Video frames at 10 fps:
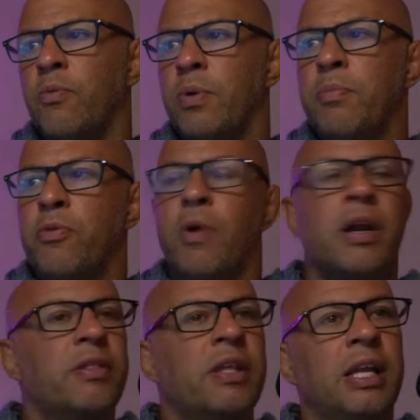women run
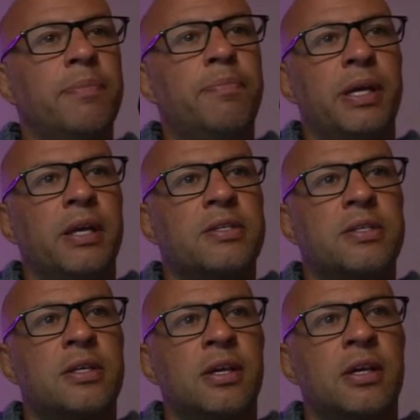in the
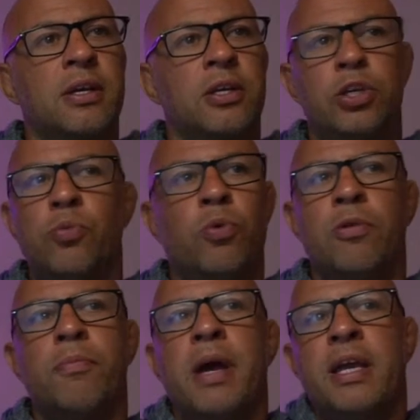Olympics, you
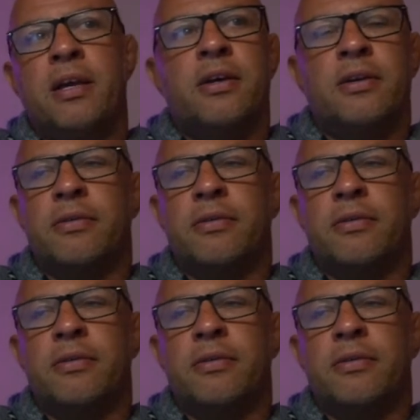wouldn't make